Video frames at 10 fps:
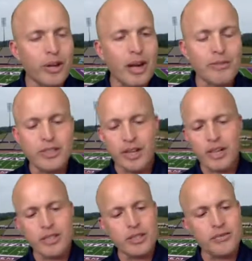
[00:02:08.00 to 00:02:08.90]

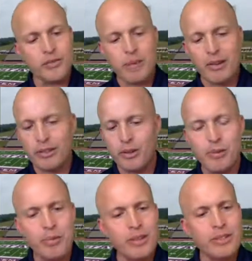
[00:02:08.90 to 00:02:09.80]
conversation for about 30
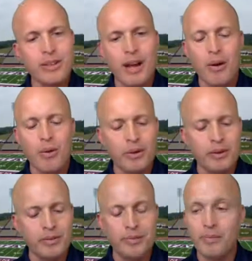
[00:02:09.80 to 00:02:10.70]
minutes, an hour.
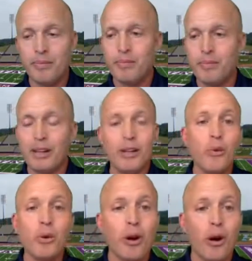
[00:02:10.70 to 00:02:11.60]
And man, here
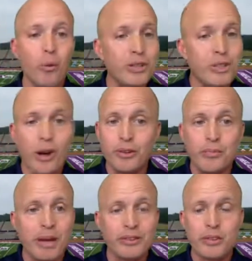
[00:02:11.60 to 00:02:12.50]
we are. We talked
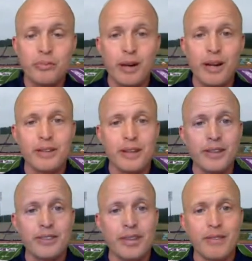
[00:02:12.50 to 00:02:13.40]
about this
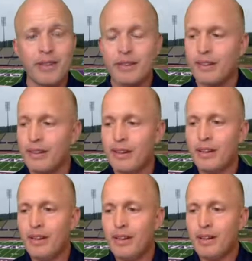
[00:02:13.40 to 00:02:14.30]
podcast, Devin, and
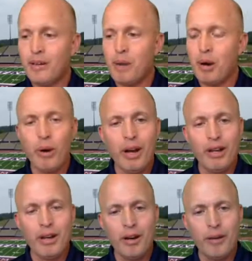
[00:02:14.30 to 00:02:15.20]
by
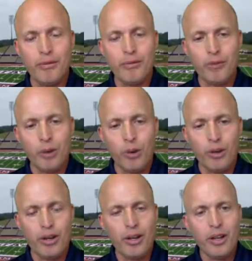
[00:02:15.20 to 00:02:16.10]
way of
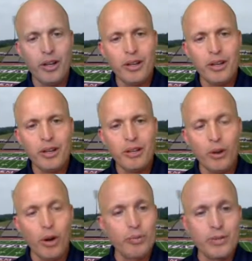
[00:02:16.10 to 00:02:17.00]
Florida, your
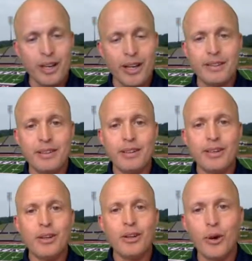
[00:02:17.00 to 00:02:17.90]
home state,
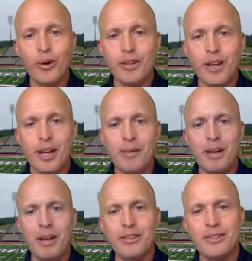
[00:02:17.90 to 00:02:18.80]
Notre Dame,
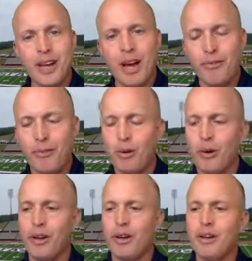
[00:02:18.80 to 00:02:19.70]
and South
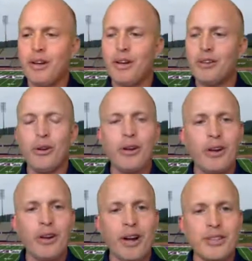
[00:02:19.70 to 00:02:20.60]
Florida. You're
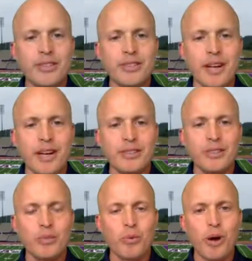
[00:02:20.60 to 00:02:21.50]
here in Austin,
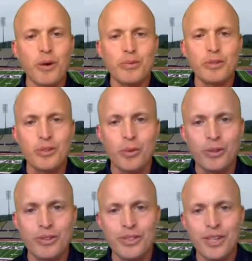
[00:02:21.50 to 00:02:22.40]
Texas. Welcome to
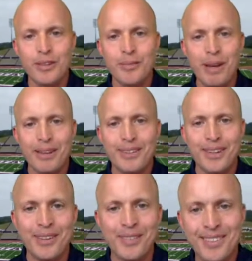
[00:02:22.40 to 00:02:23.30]
Stories Inside the Man Cave.